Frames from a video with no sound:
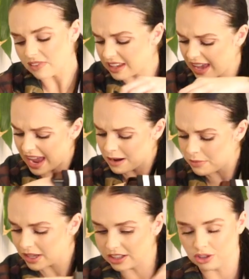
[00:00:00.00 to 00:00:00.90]
can
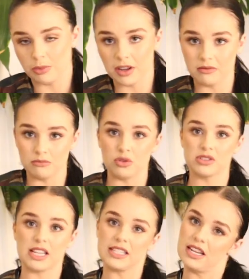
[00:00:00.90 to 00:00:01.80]
be a little bit more
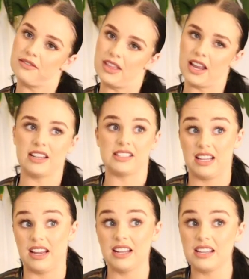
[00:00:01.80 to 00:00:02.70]
sensitive than
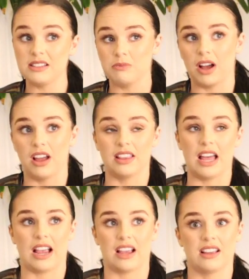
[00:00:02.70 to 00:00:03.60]
Cedar's, but
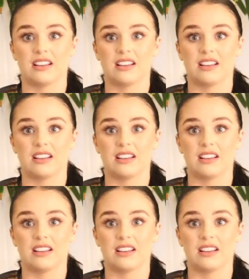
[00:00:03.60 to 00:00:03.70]
like